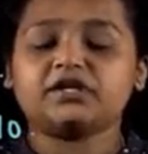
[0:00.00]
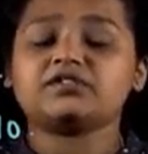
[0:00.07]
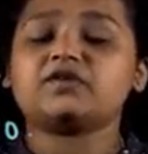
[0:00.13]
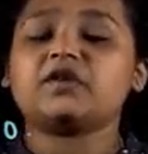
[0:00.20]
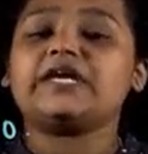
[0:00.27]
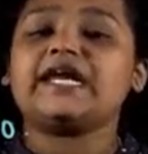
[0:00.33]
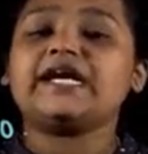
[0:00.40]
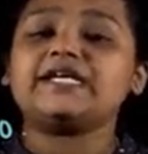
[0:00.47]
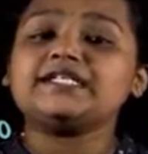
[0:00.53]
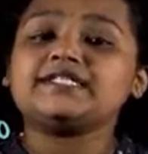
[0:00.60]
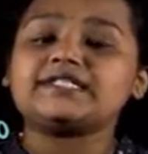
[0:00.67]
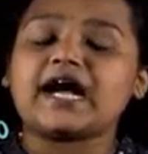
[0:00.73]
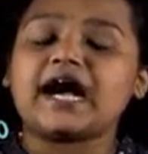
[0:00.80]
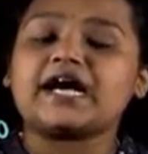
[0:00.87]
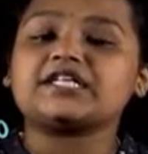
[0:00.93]
So let us
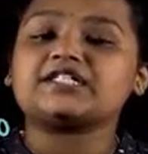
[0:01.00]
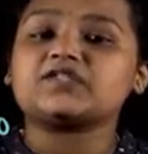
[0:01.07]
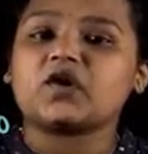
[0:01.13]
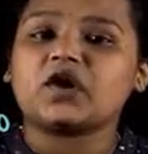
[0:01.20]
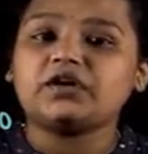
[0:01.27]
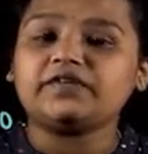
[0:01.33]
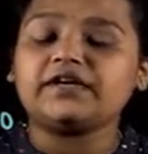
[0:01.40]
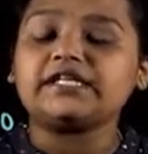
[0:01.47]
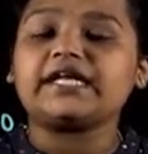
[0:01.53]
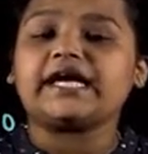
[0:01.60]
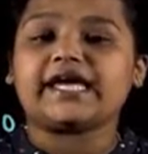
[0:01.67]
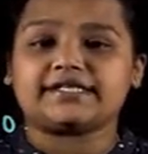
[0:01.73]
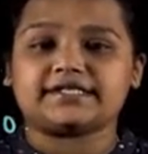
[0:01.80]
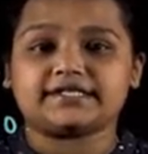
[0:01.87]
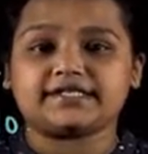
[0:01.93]
start solving the
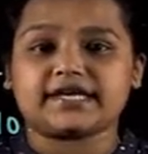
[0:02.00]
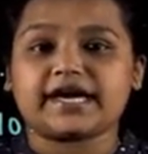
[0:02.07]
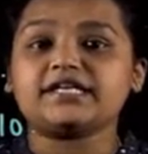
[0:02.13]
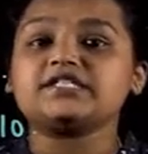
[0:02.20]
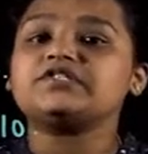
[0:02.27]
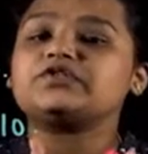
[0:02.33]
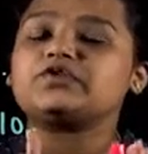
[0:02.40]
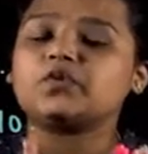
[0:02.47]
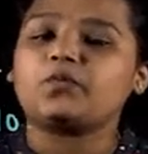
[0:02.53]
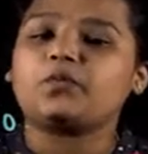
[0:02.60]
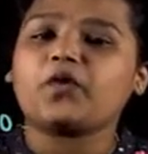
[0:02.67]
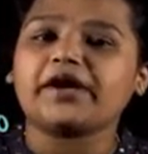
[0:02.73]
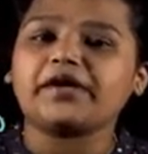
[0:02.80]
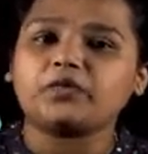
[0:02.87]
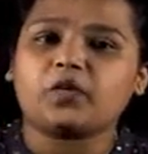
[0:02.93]
exercise
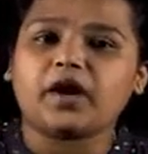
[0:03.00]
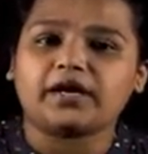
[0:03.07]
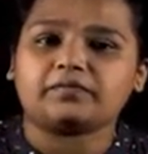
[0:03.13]
2.1.